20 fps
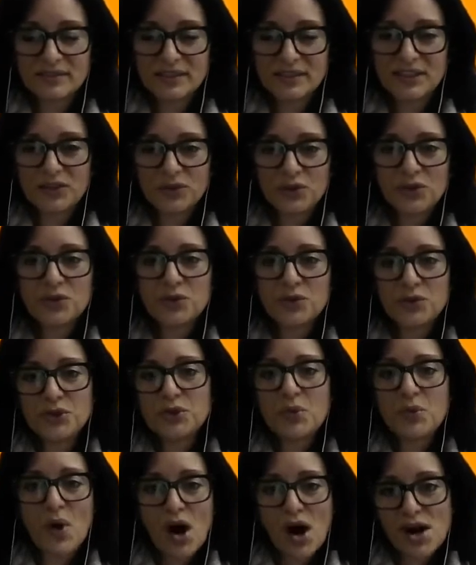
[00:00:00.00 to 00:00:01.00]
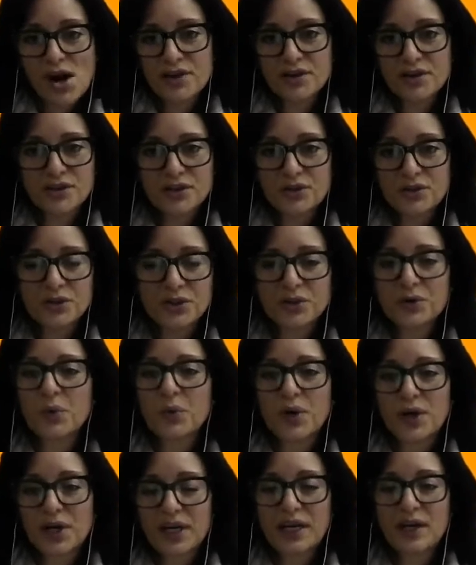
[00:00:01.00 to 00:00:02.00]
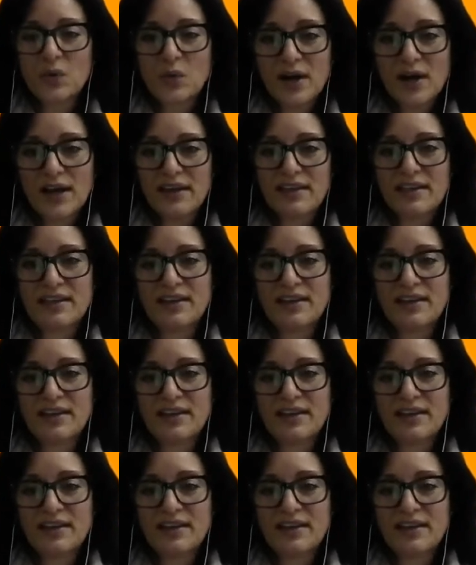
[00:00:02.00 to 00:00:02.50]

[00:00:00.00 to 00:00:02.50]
you know, who you are and who you're working with.